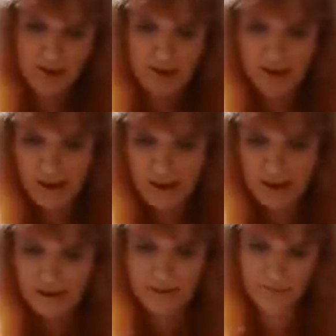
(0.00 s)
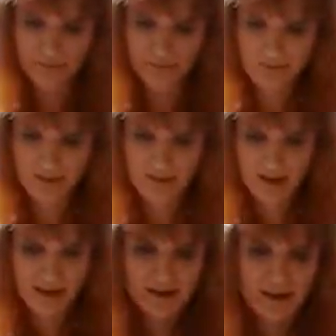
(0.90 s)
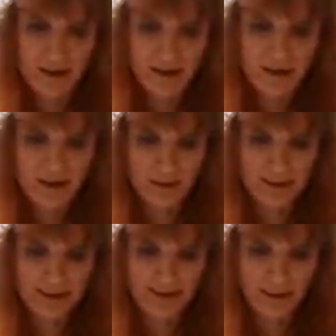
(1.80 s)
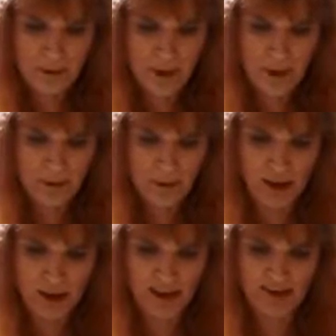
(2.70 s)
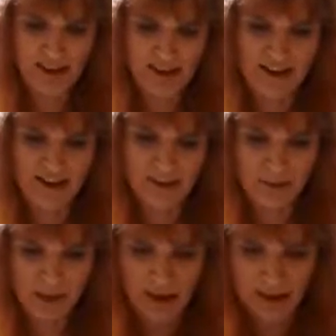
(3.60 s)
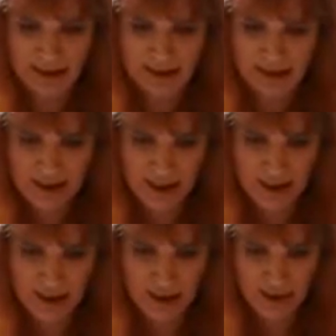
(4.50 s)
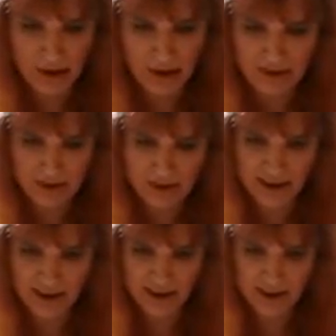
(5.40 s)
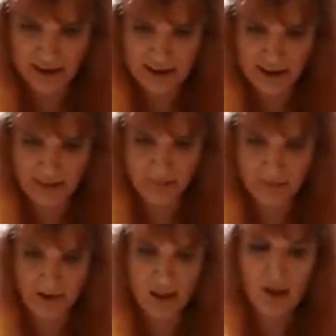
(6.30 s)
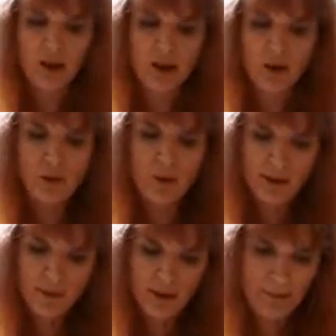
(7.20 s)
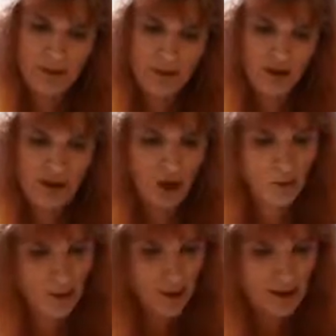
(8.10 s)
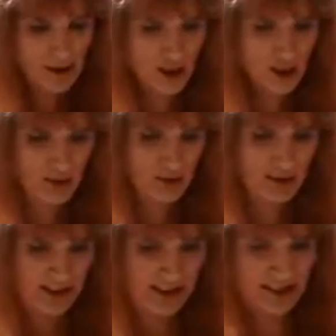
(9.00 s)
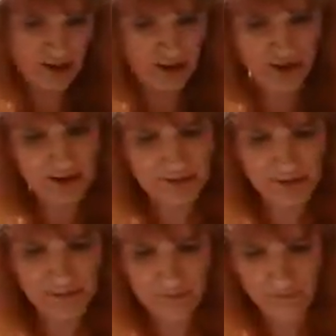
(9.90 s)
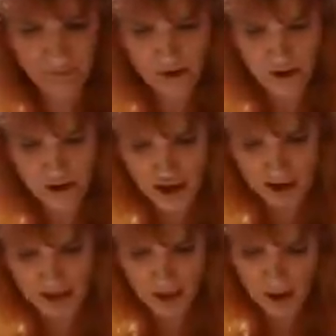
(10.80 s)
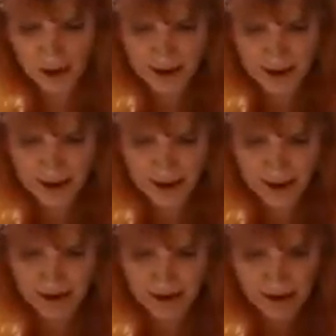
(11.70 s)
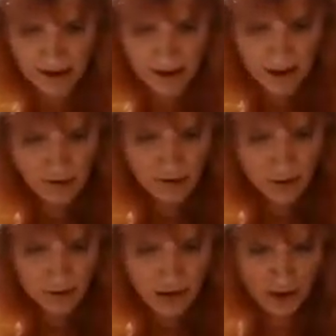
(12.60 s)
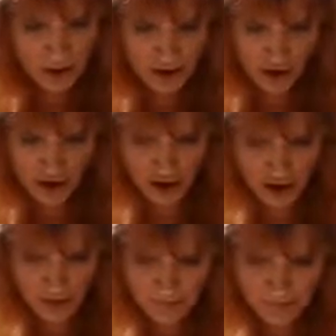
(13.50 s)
Okay? Now, let's pretend we have scissors, because I don't have scissors. Or maybe you don't want to use scissors. You just want to fold your picture.